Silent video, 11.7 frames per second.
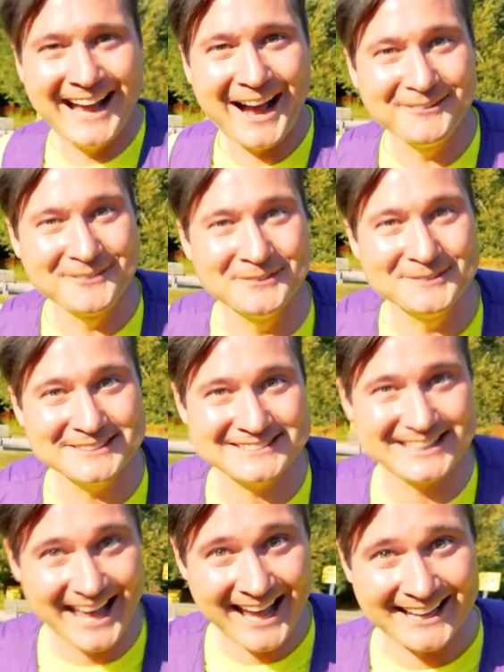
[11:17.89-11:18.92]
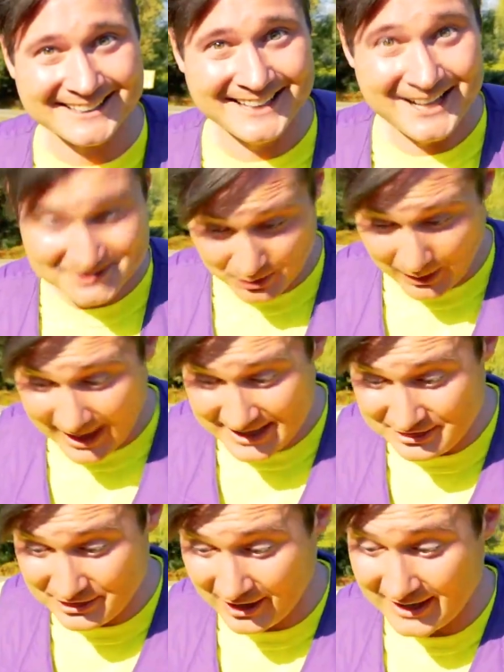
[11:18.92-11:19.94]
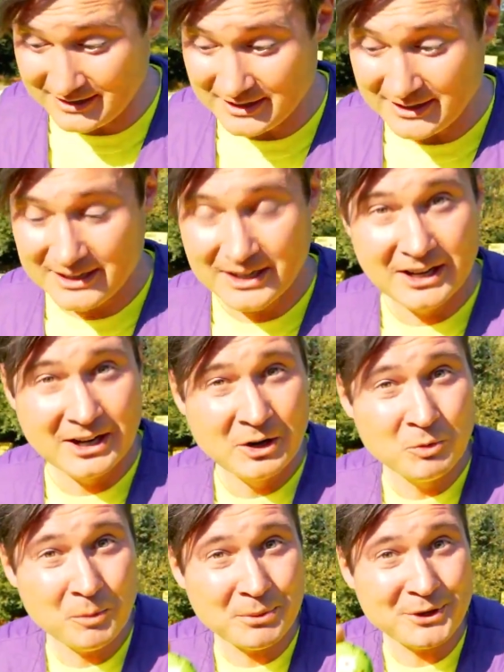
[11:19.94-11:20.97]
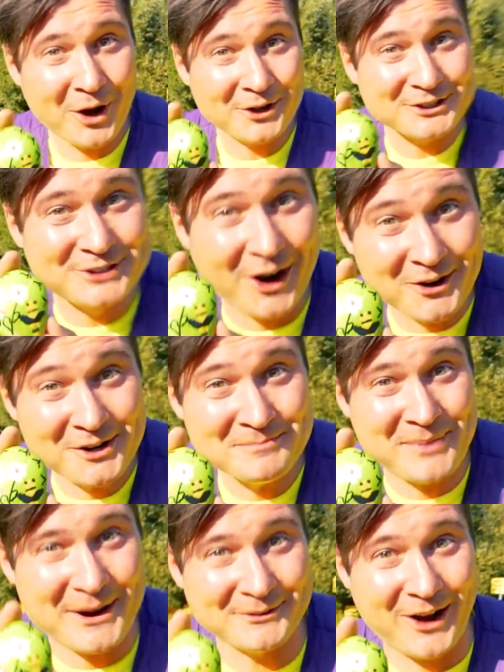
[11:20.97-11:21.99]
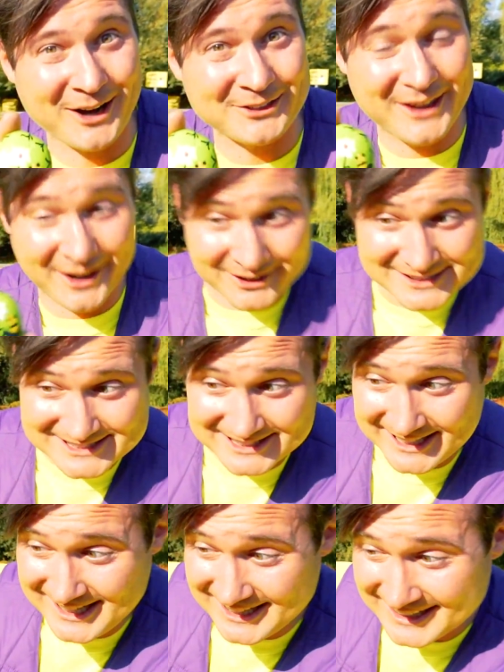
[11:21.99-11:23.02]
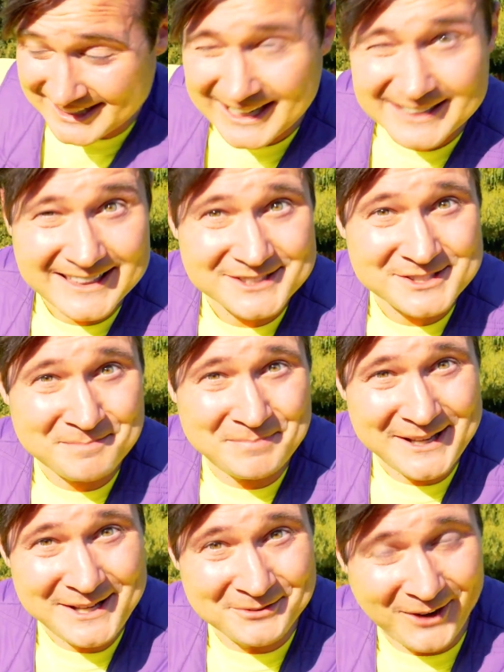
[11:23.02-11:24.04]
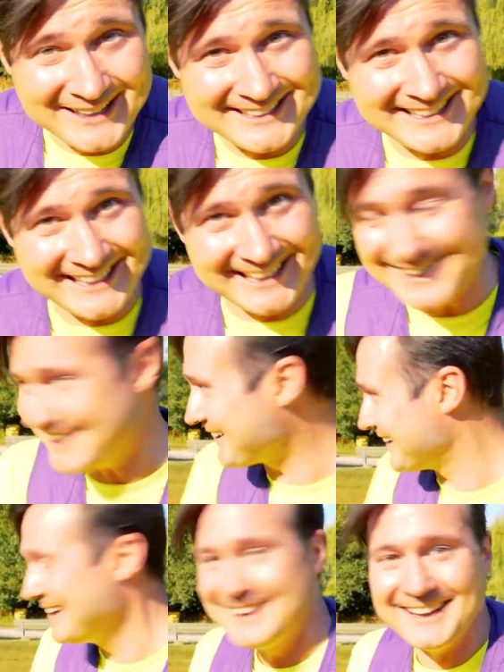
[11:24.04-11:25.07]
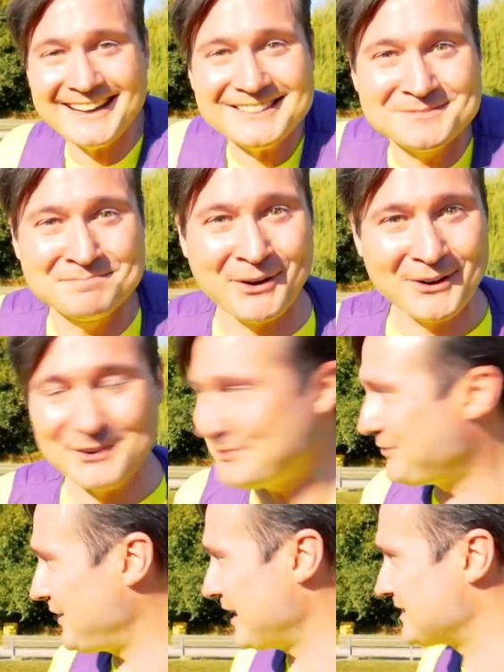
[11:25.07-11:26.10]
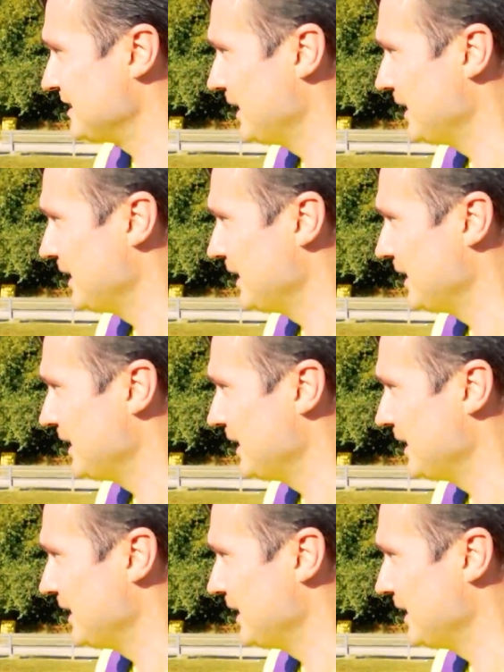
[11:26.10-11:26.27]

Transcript: How cool is that? So I thought we'll put our garden pet rock there. See? There's a bee right here. It's perfect.